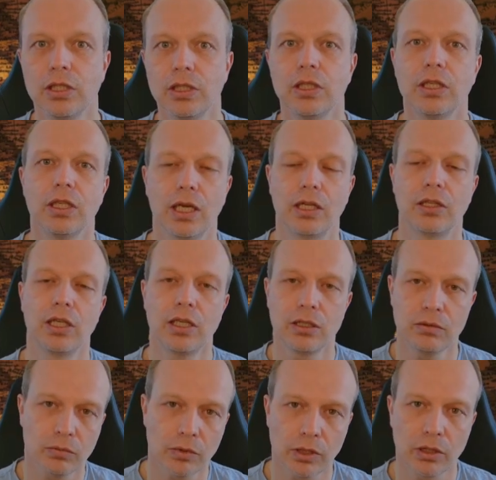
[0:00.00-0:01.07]
and then
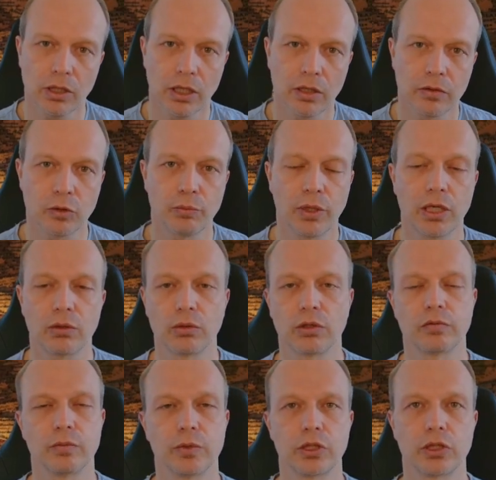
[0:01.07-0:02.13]
I have the background of
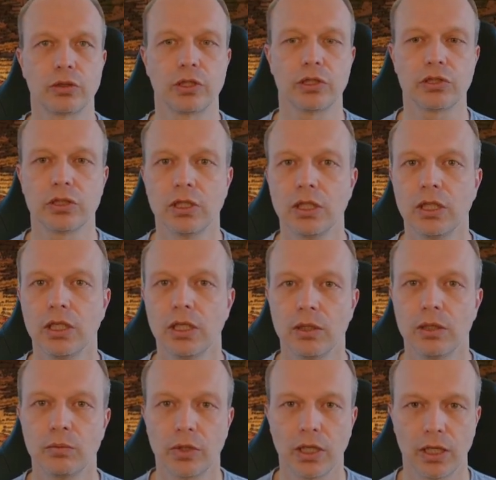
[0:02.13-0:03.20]
my choice
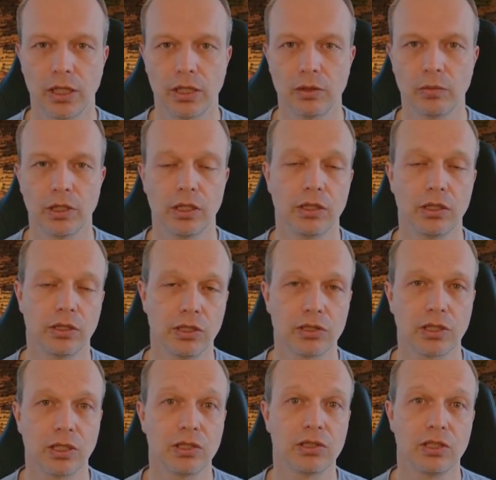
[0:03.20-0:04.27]
behind me. In this
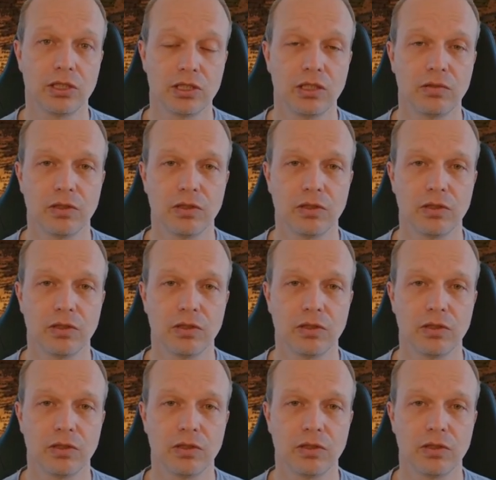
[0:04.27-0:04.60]
case, it's even an